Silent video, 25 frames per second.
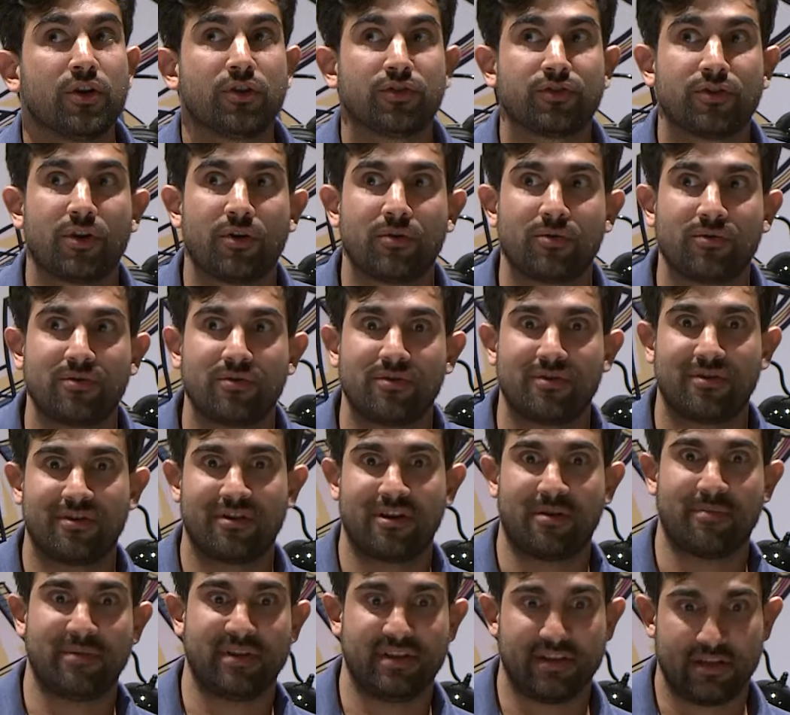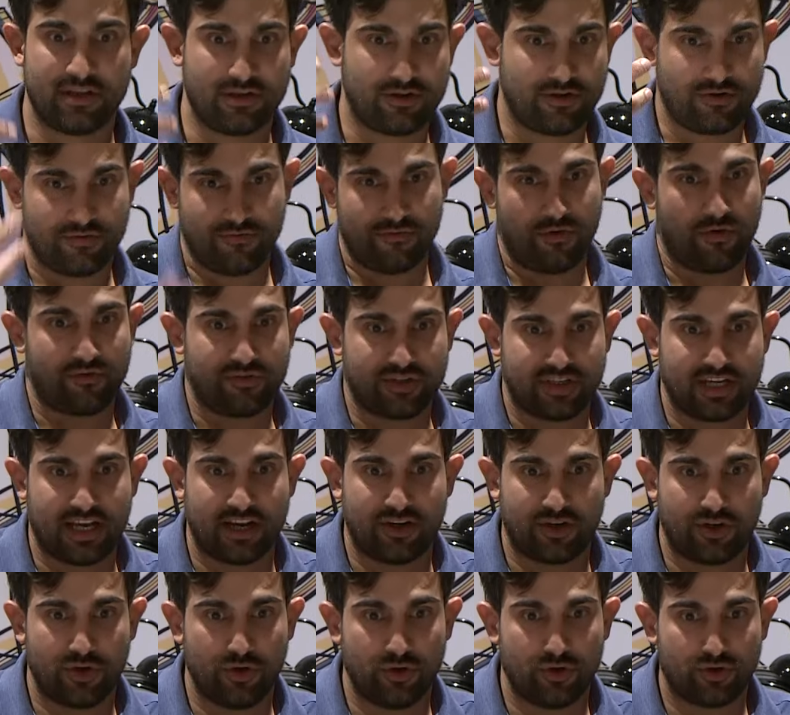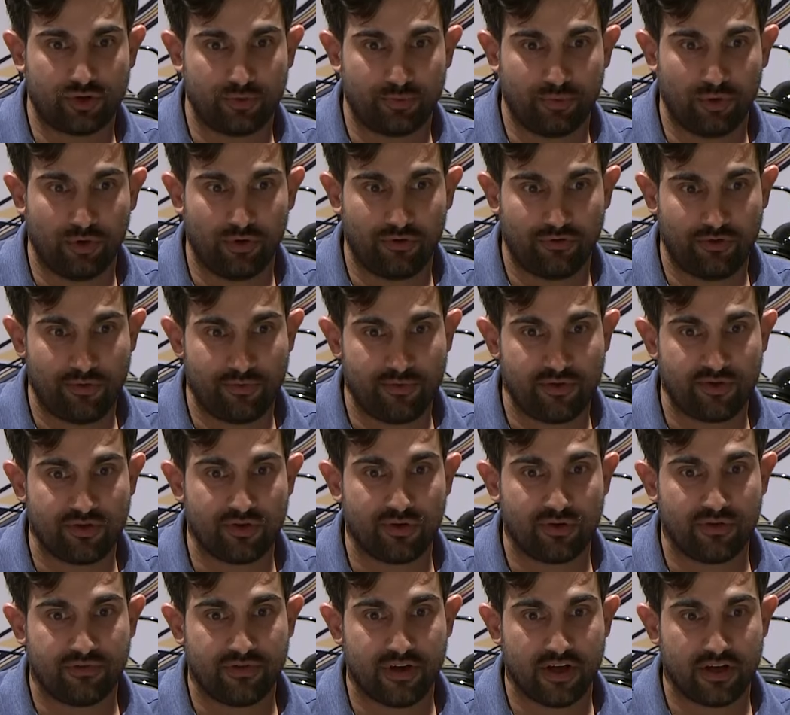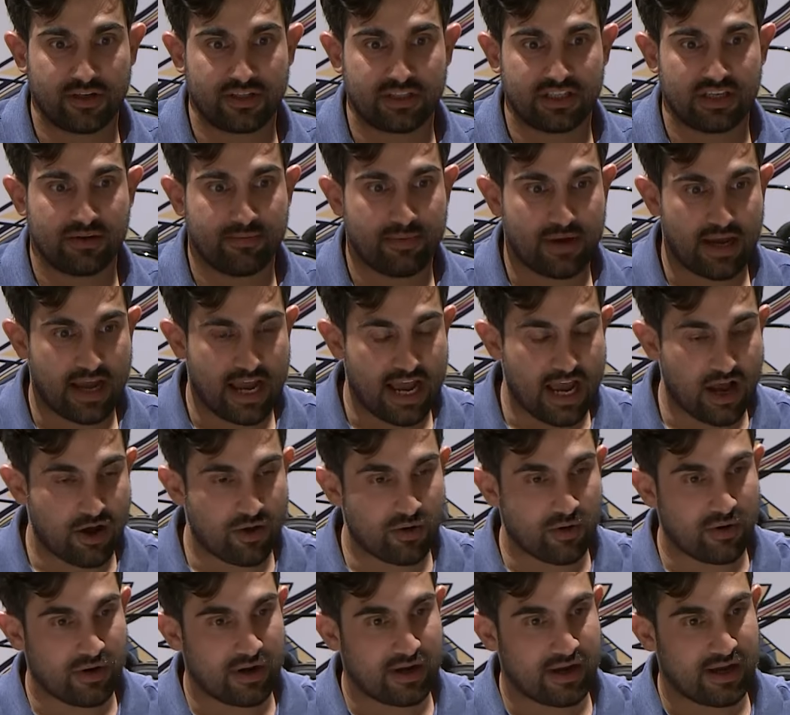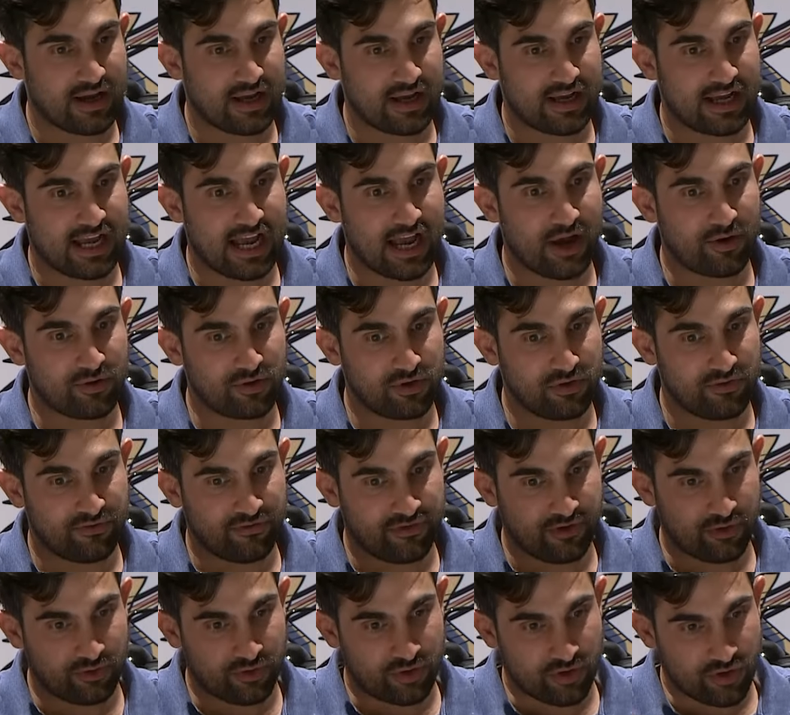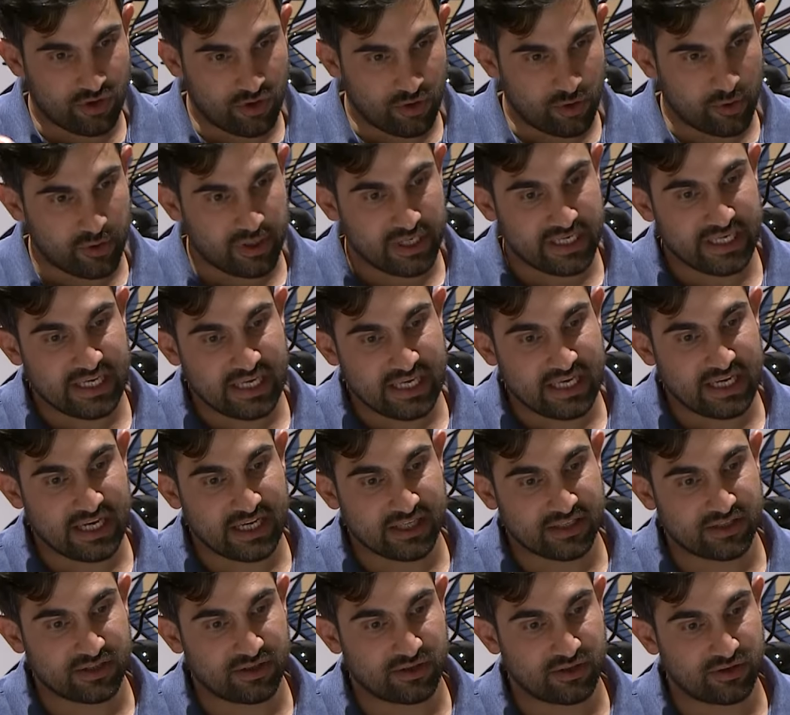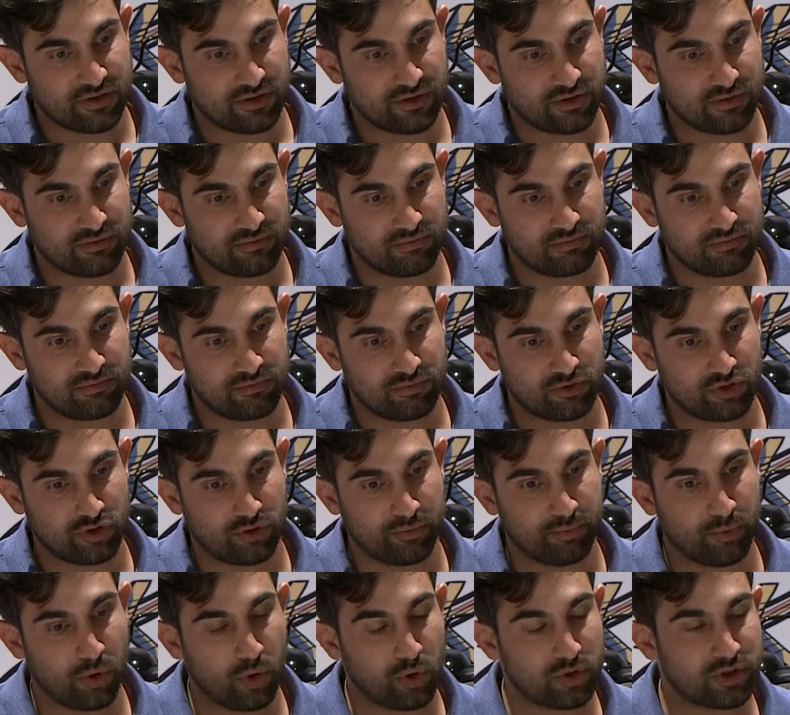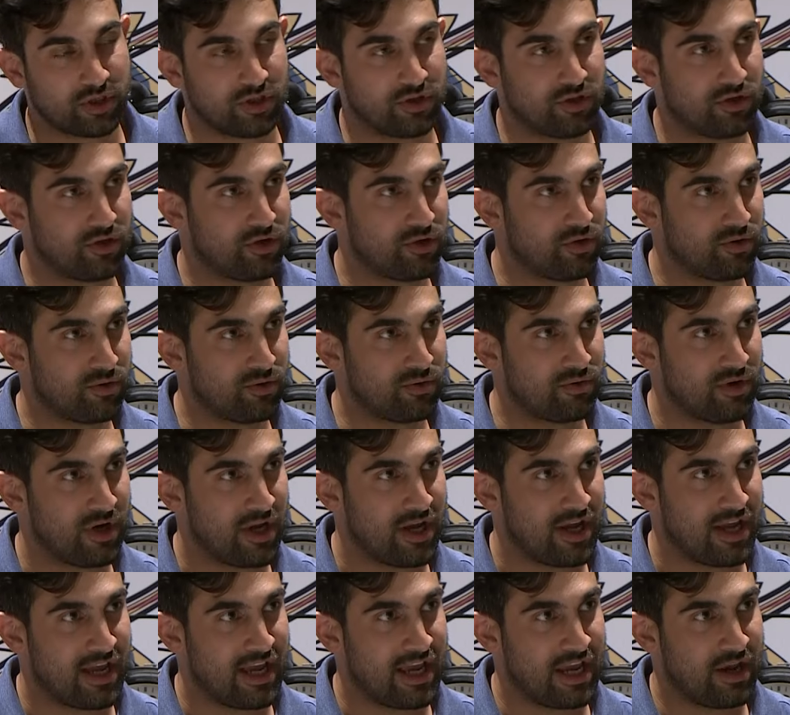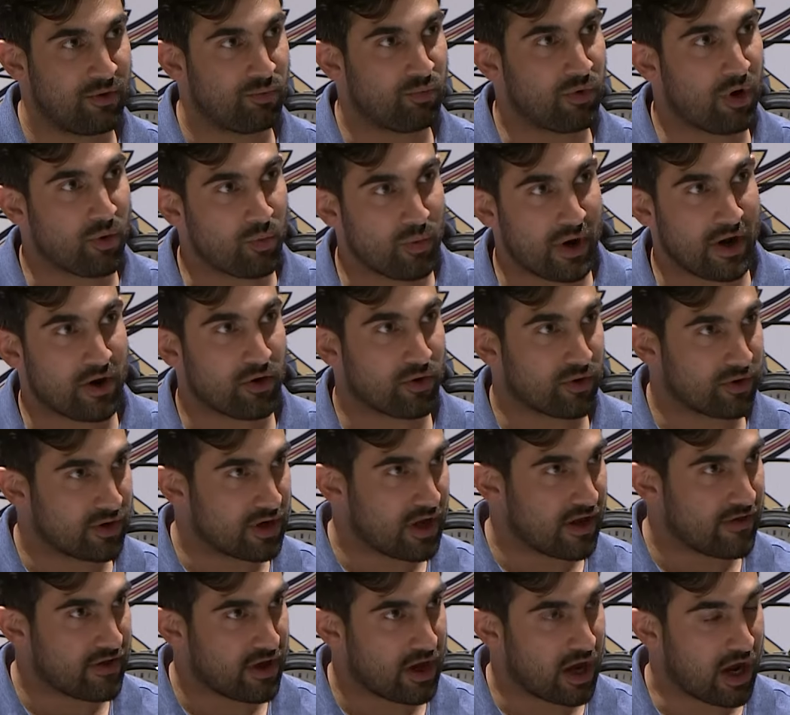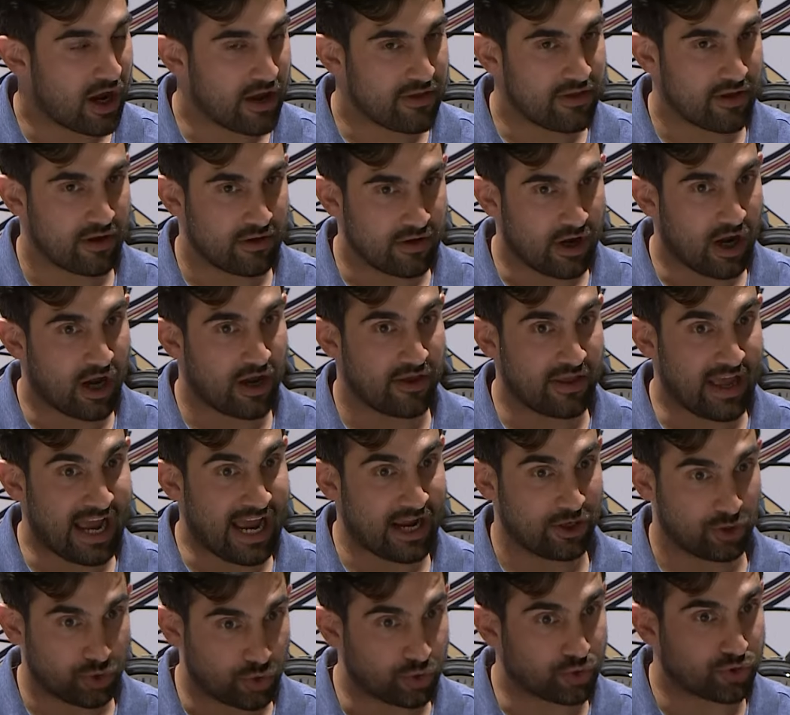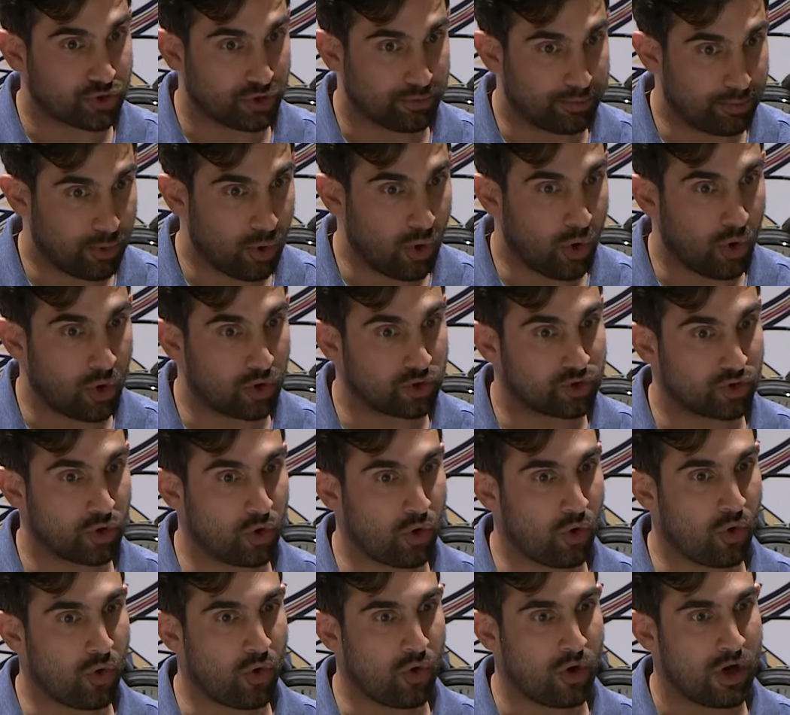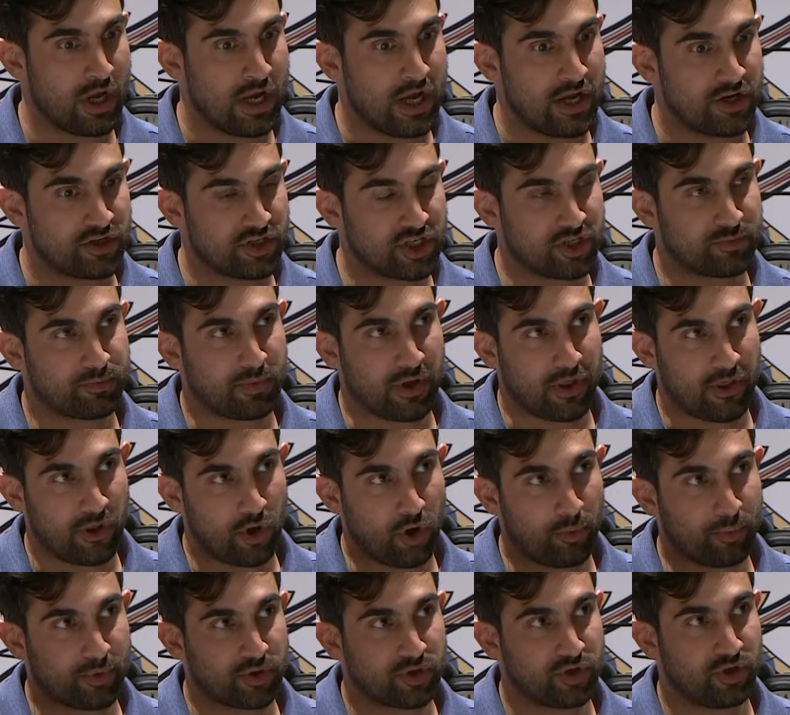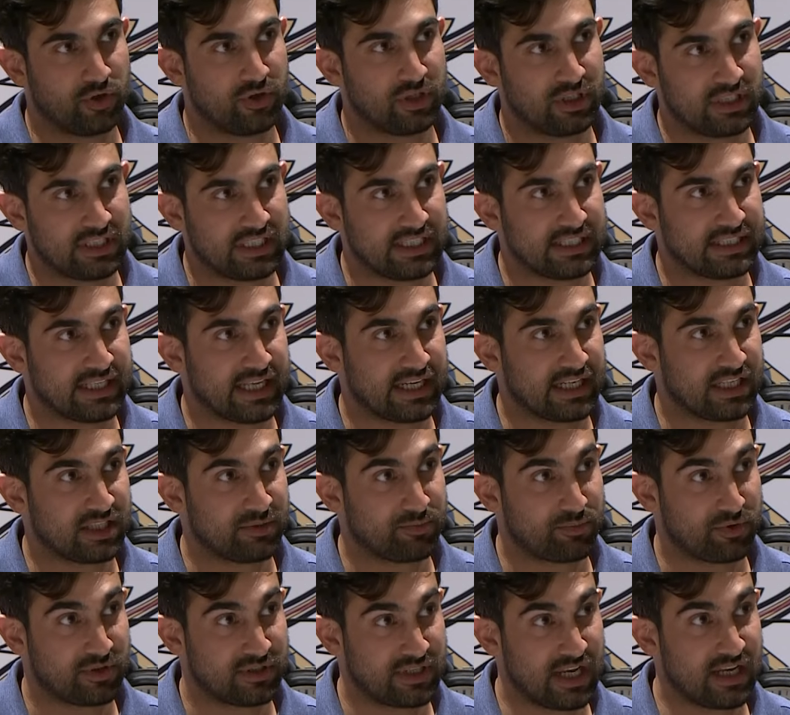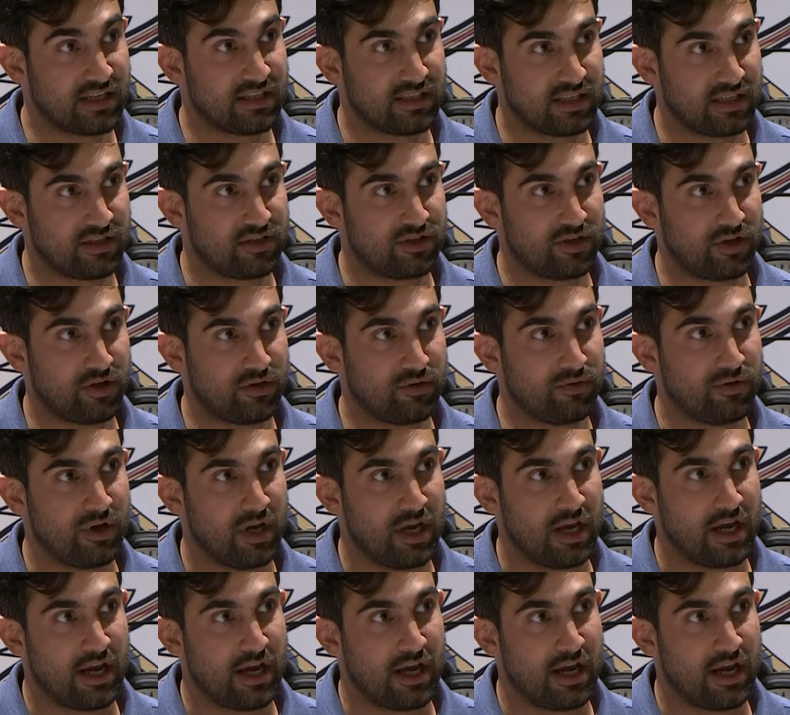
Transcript: So, I mean, you've obviously had huge support from your university, but how do you feel the UAE has supported you in one way or another, either actual support or just by the opportunities that it's presented you